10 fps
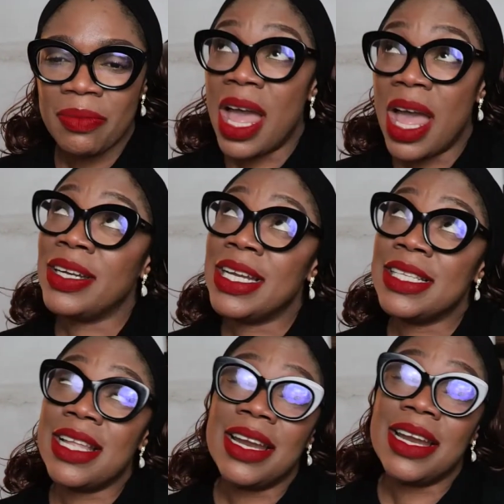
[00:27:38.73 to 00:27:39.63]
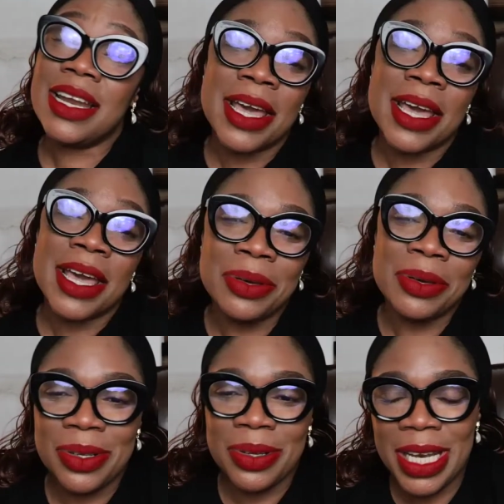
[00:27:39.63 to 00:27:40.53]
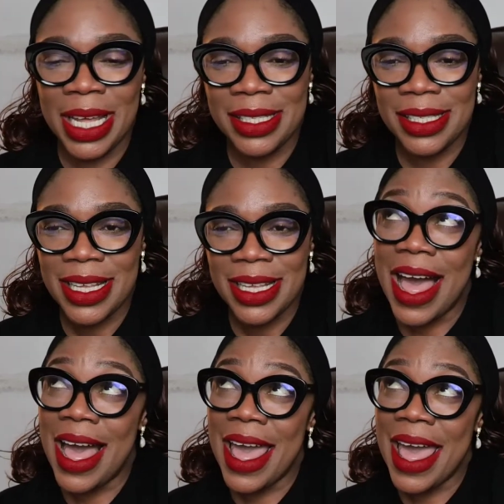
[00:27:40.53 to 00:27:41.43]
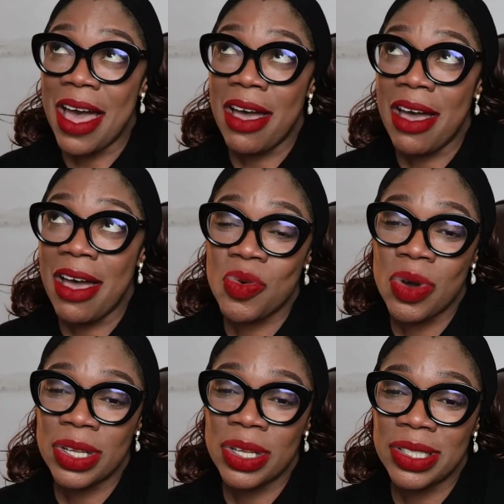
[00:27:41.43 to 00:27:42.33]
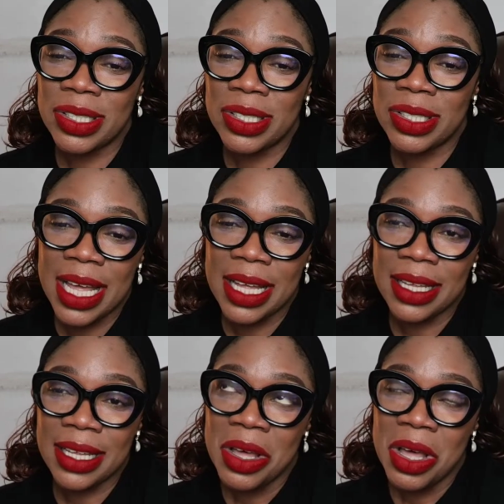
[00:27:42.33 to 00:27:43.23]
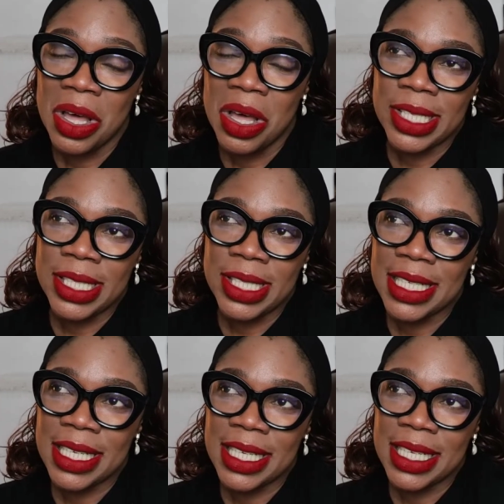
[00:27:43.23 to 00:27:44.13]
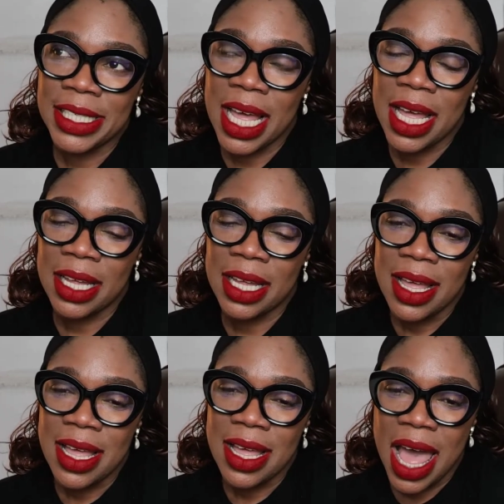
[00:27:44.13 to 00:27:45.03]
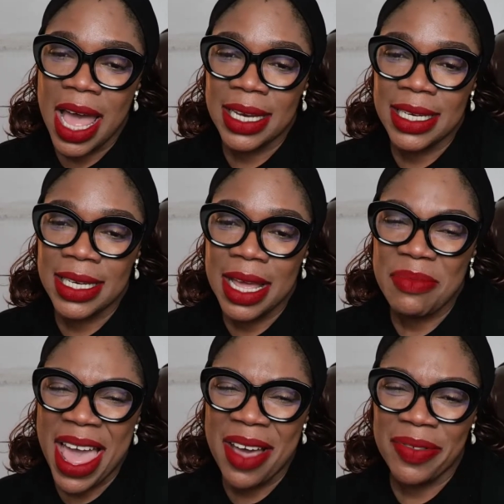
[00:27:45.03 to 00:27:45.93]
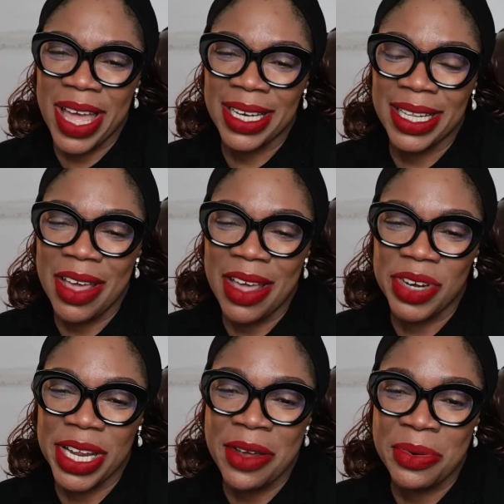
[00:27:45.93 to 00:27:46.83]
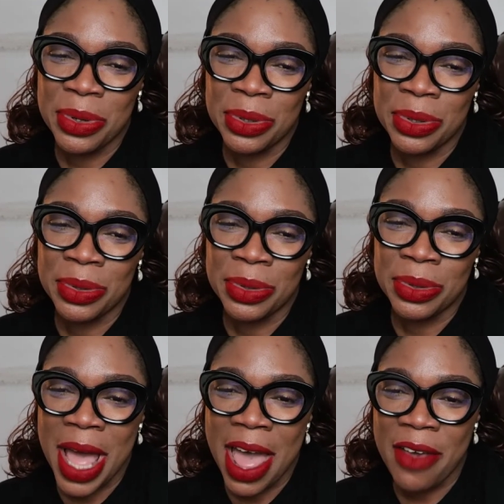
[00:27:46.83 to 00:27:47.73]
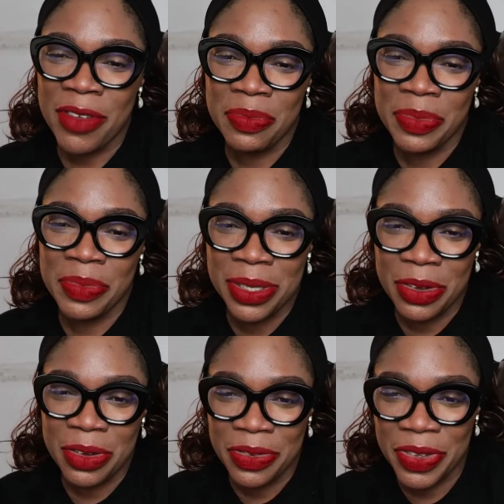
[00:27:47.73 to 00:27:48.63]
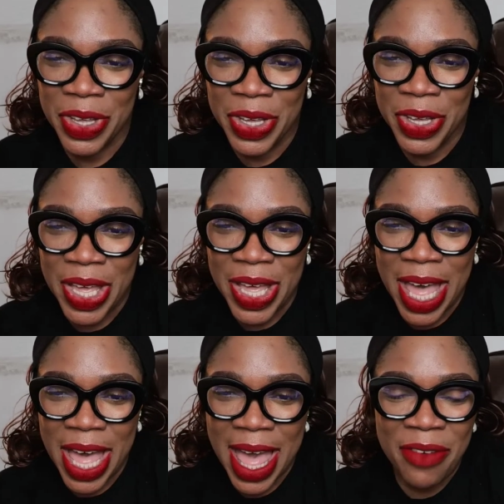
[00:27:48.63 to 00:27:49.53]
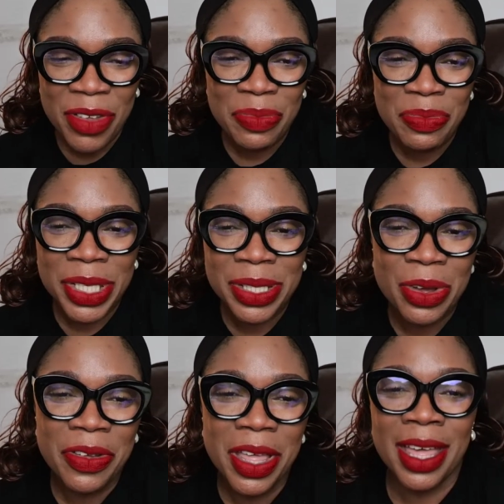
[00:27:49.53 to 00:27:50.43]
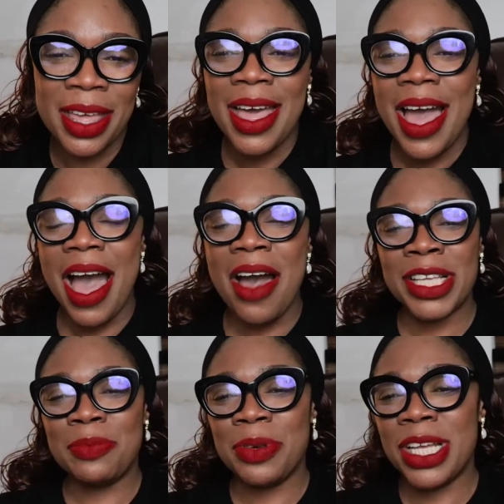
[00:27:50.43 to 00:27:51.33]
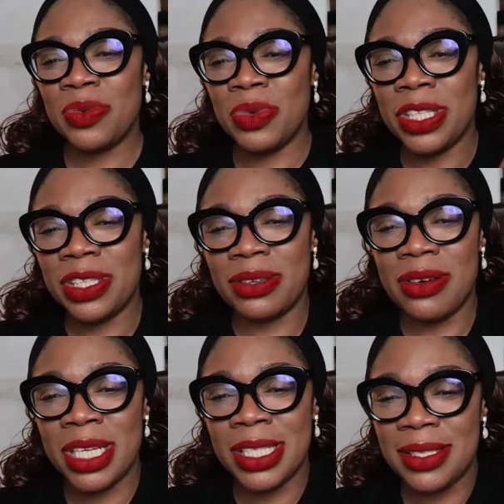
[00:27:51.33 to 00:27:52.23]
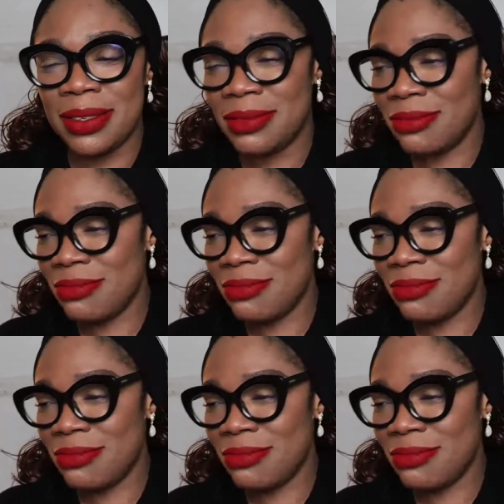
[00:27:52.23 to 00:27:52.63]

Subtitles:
I understand how it can be with toddlers. I have one toddler, one teenager, and then I have an 11-year-old. So I have a bit of I have experience with call it